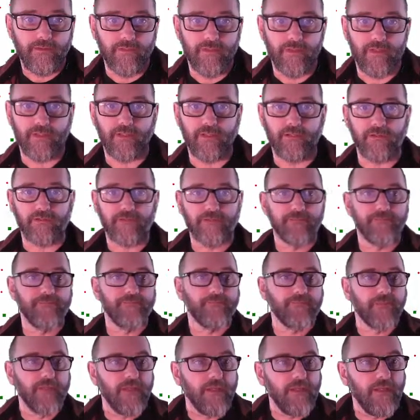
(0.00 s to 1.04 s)
That's pretty close.
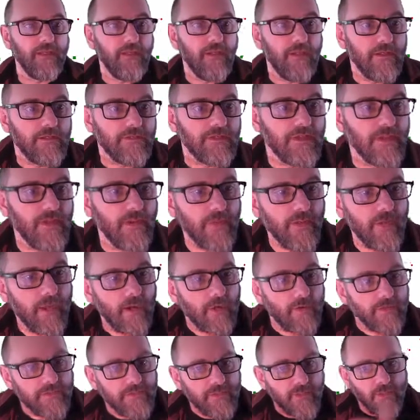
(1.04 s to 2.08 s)
So there we
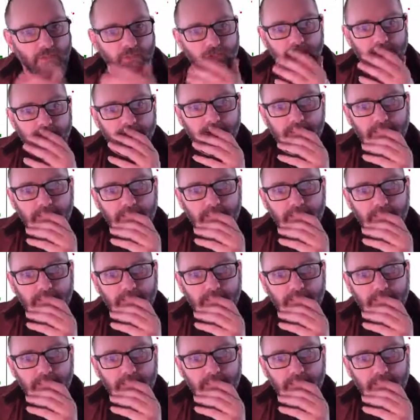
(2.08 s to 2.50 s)
go. So